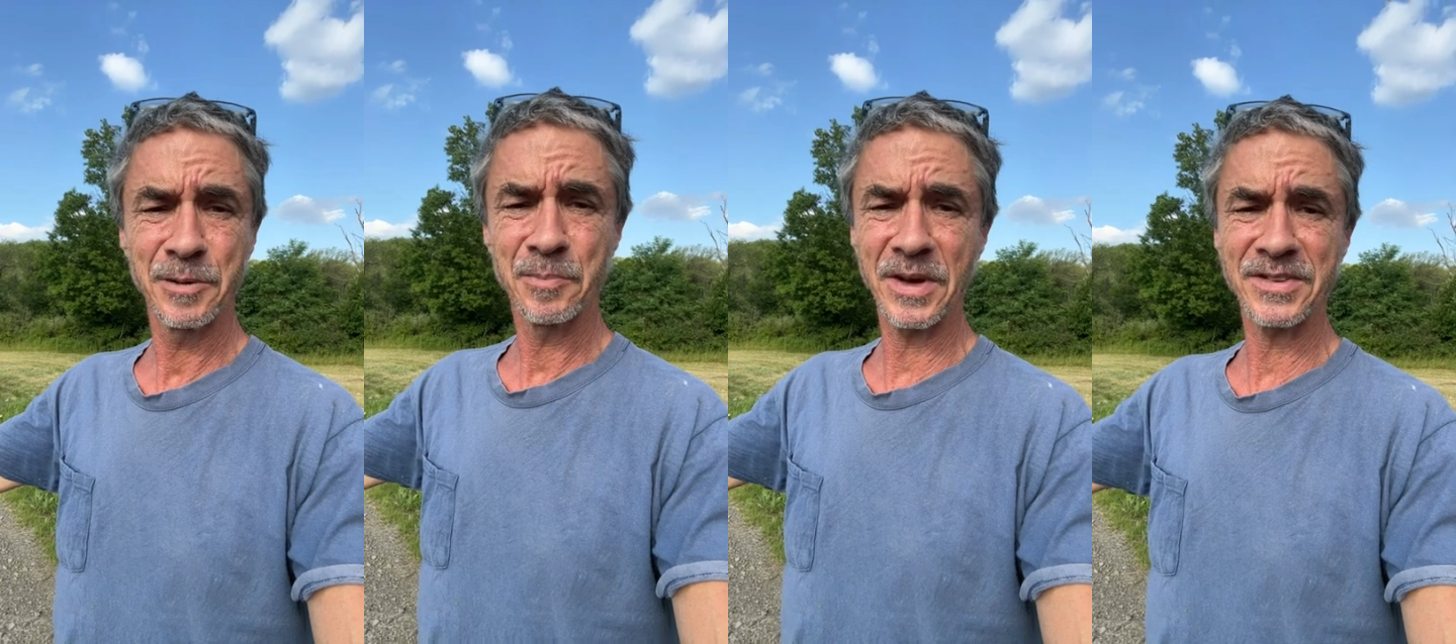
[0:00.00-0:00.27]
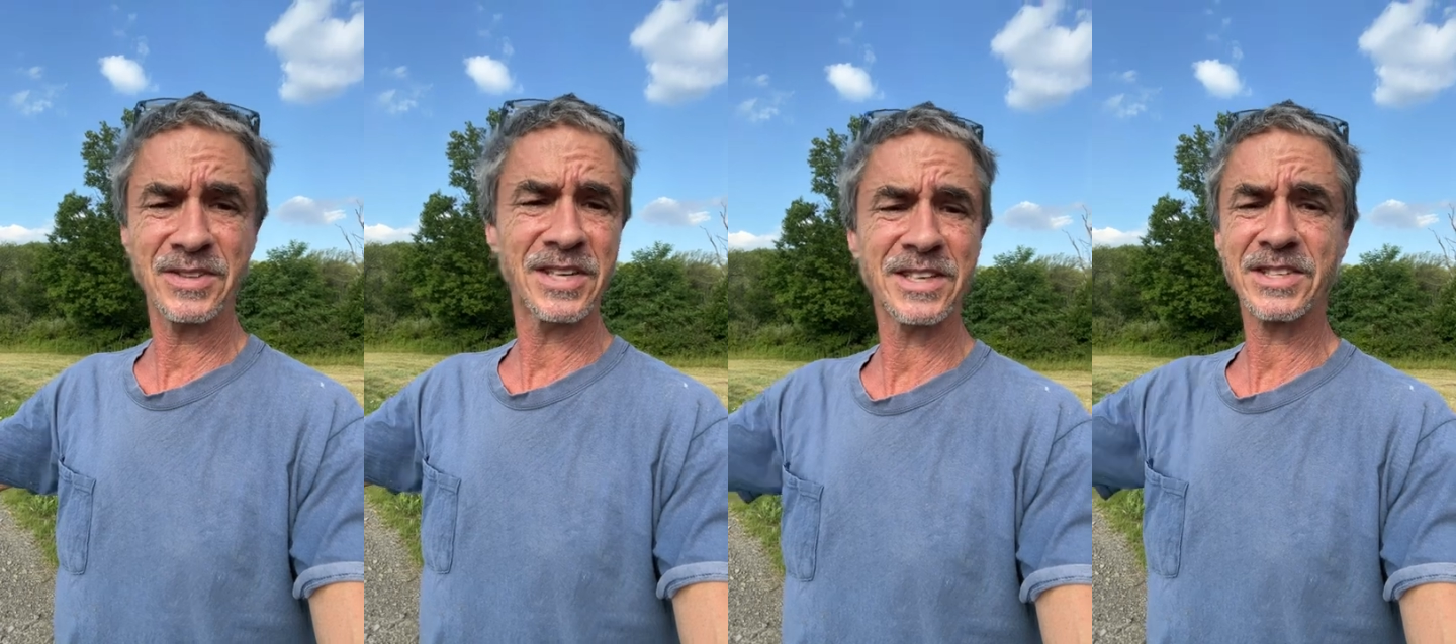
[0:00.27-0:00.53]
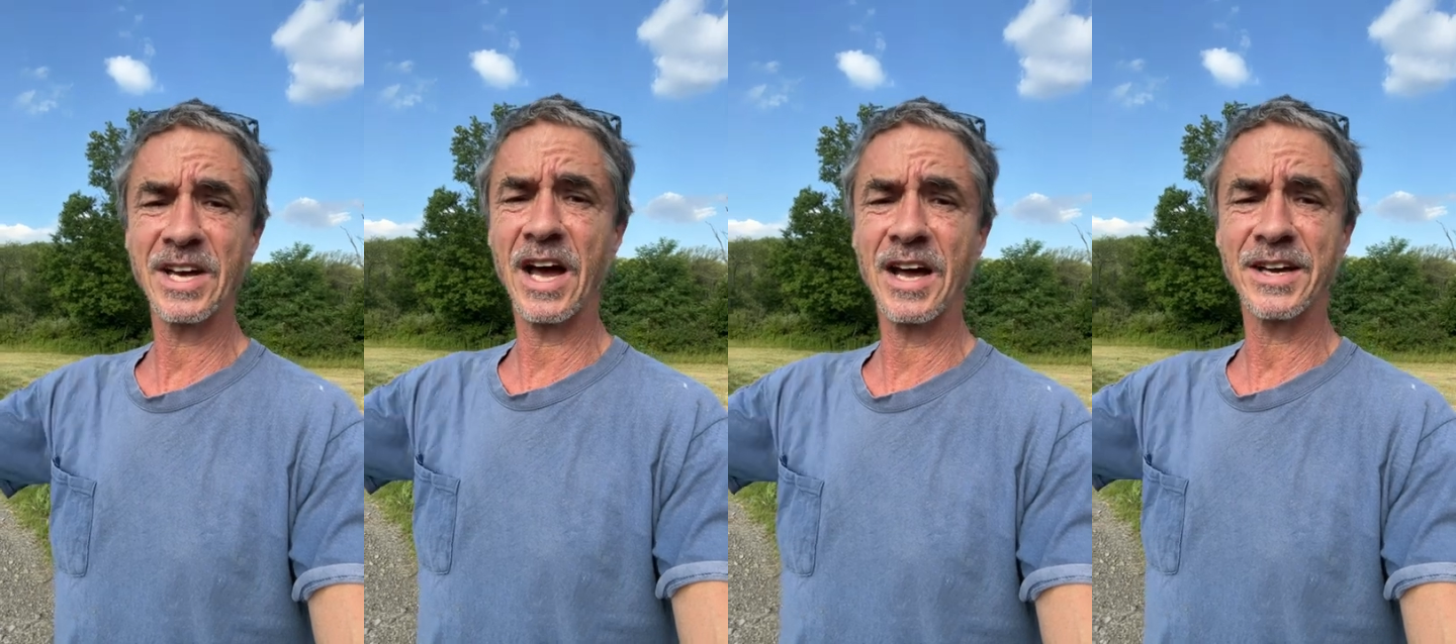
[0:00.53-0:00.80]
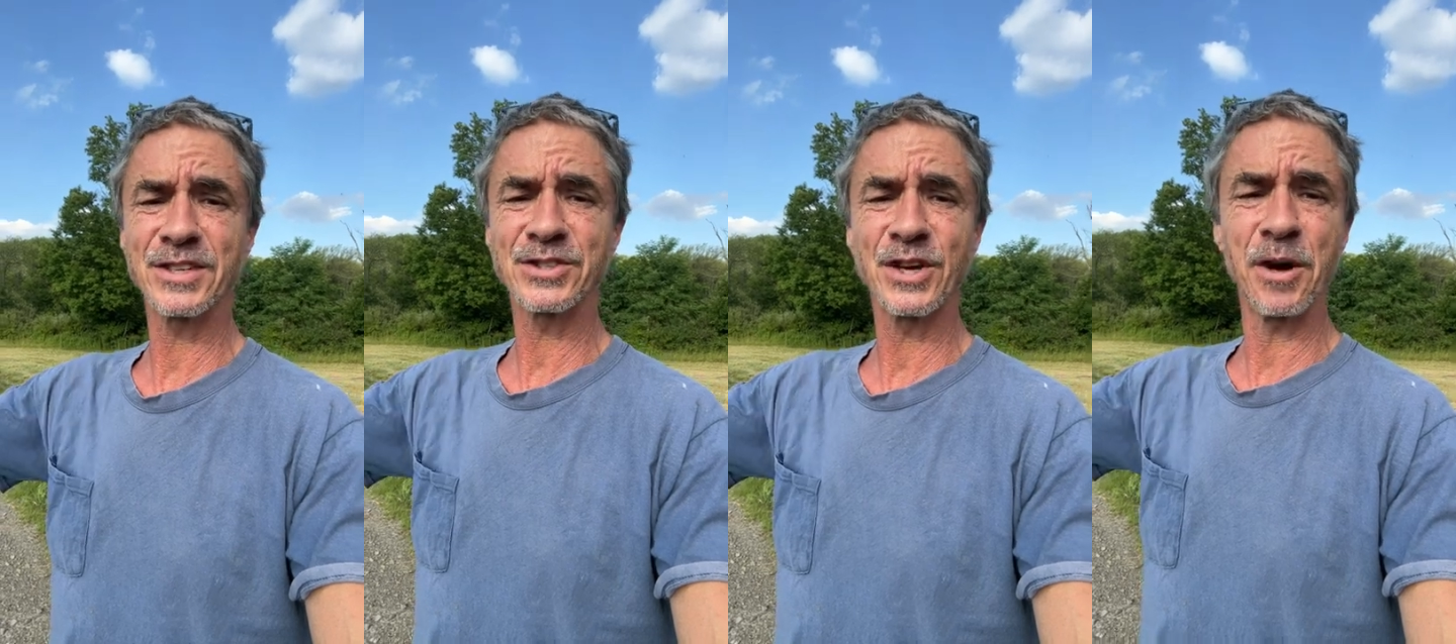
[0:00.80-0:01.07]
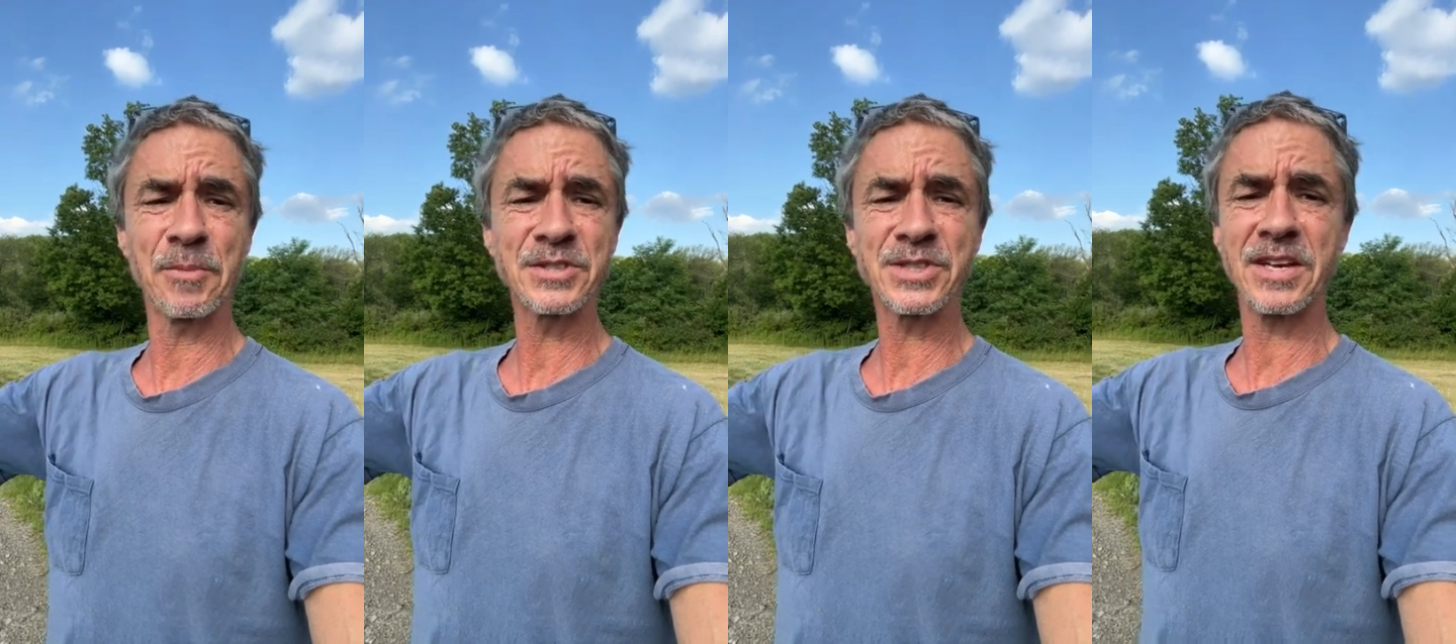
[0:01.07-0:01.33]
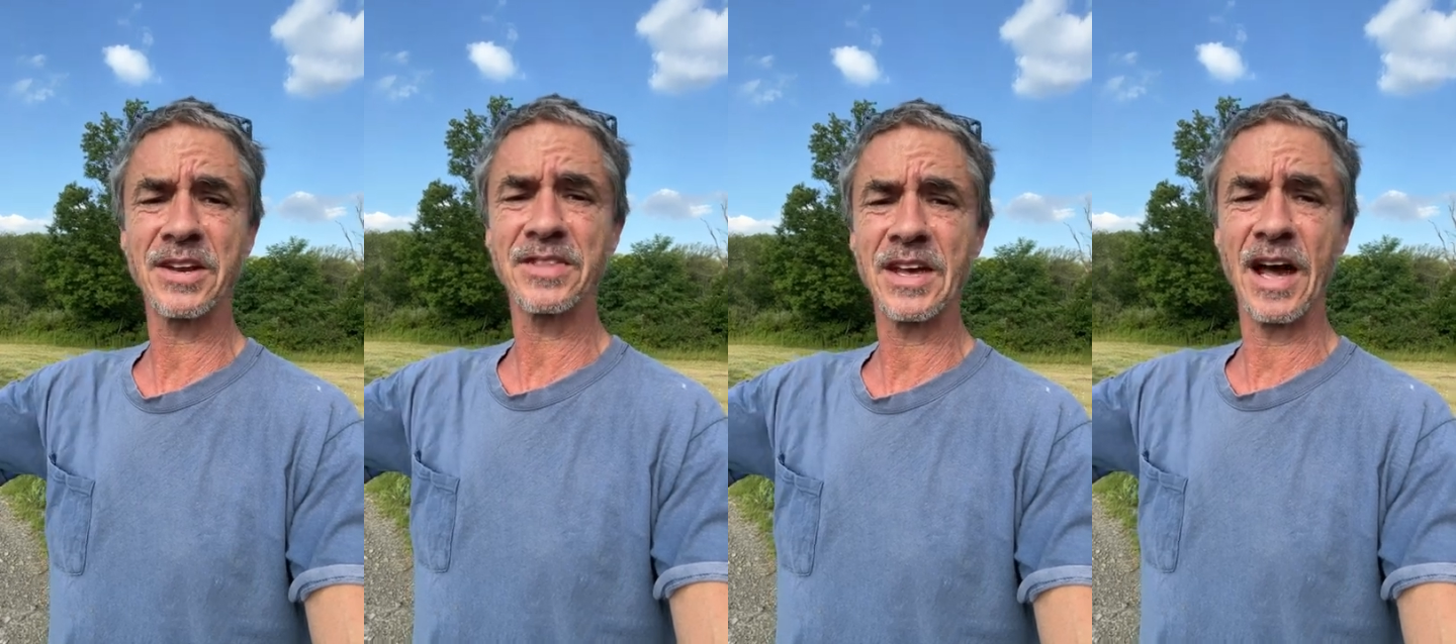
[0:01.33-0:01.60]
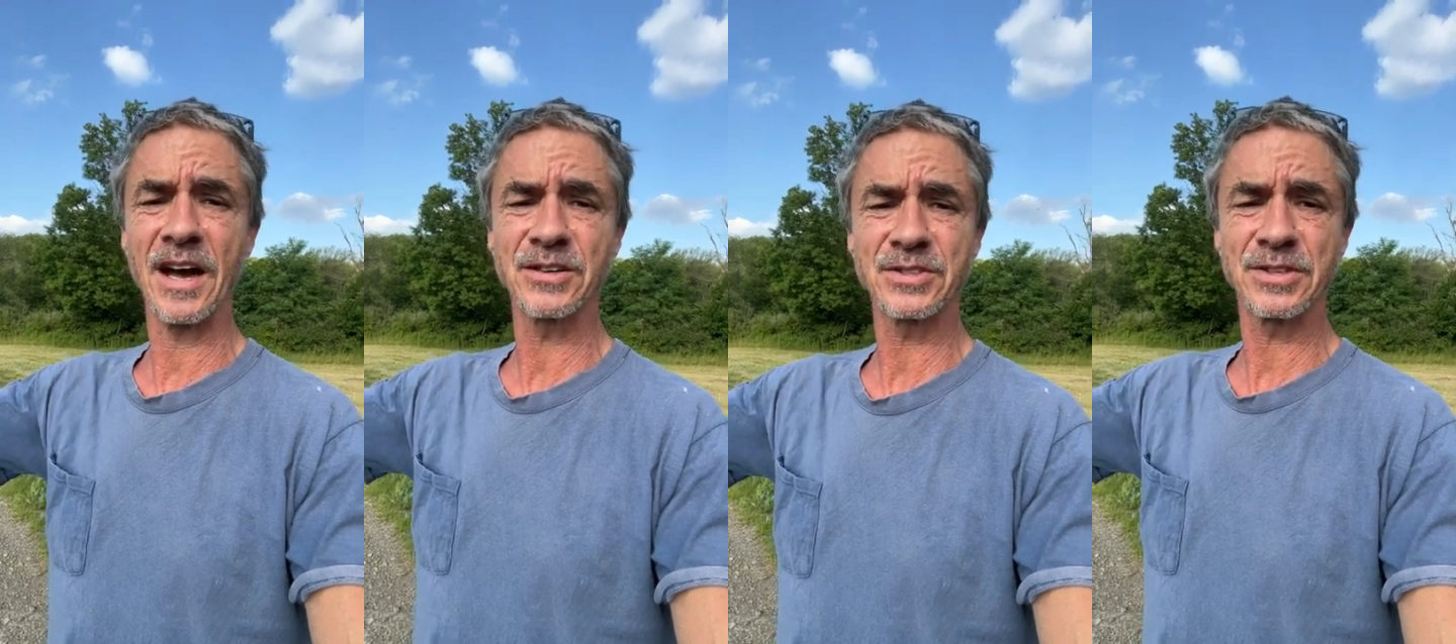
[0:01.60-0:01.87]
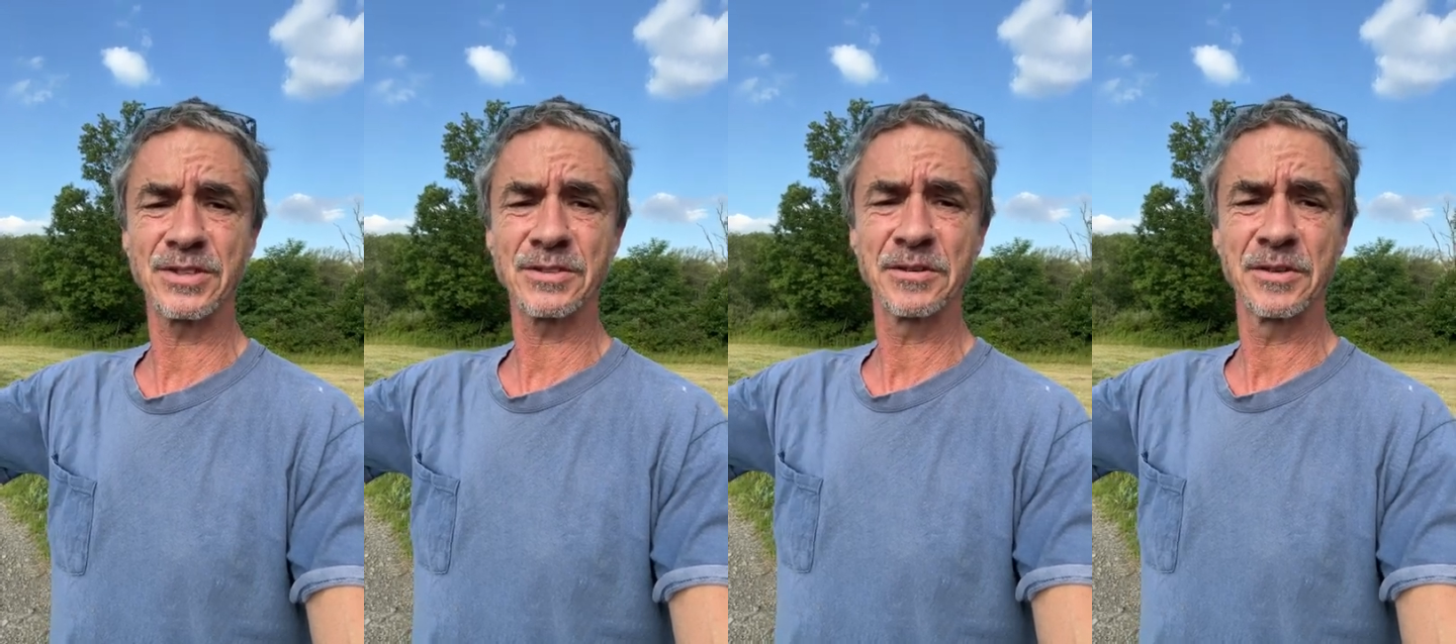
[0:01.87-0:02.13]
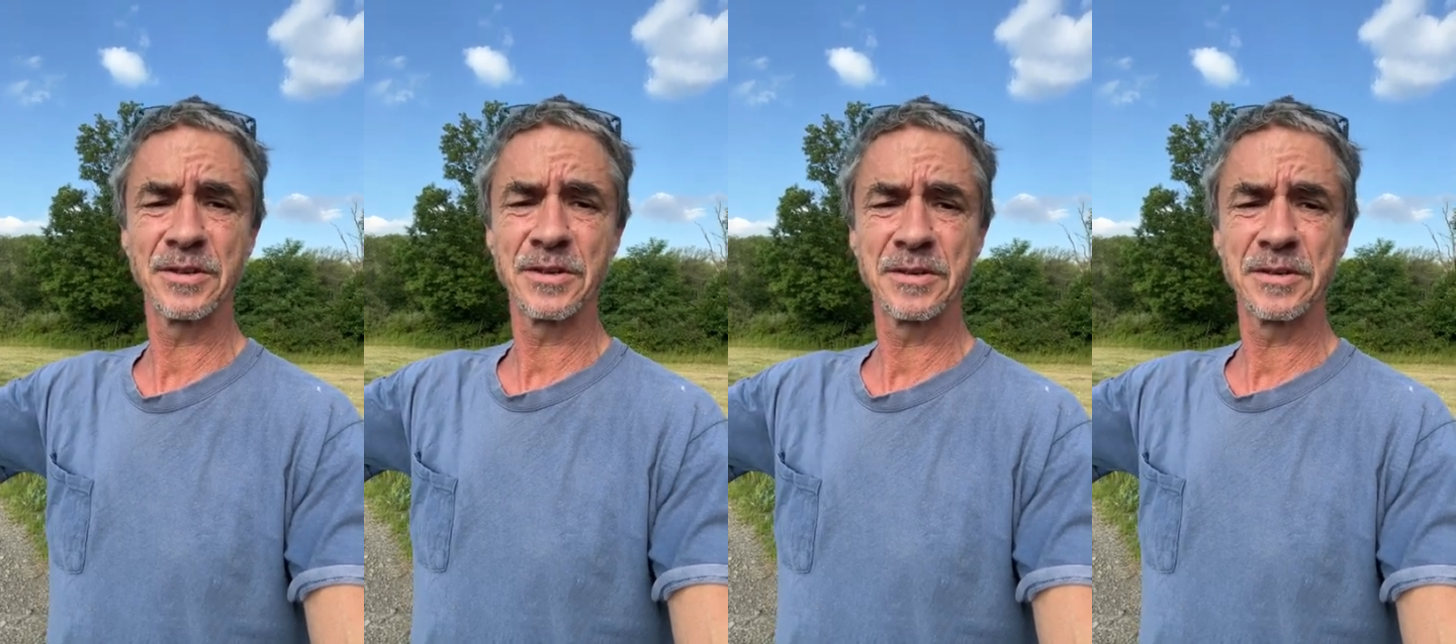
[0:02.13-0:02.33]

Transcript: My TikTok is almost at a 1,000.